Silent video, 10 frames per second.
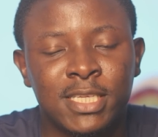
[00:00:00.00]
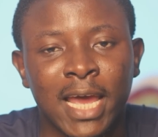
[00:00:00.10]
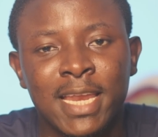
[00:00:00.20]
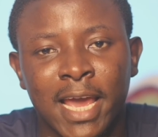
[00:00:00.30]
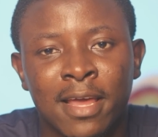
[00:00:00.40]

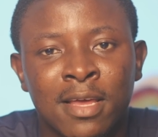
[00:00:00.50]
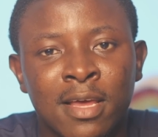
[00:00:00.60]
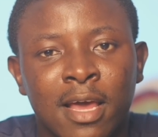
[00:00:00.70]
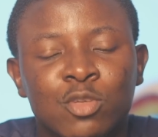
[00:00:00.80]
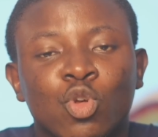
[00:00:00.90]
It's end here,
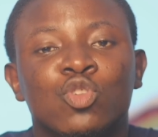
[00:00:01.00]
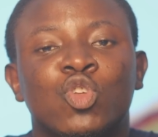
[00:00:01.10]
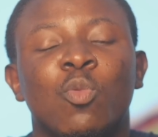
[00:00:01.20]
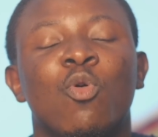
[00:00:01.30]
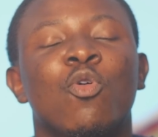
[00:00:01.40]
a
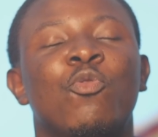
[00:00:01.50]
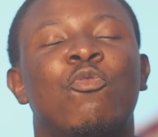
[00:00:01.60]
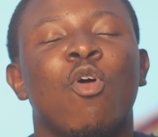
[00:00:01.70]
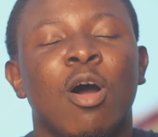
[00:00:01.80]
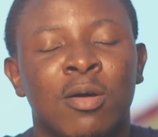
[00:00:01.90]
soon
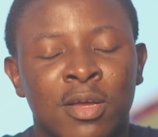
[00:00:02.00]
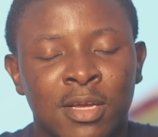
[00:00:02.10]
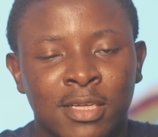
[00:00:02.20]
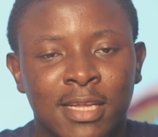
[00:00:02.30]
sumu for,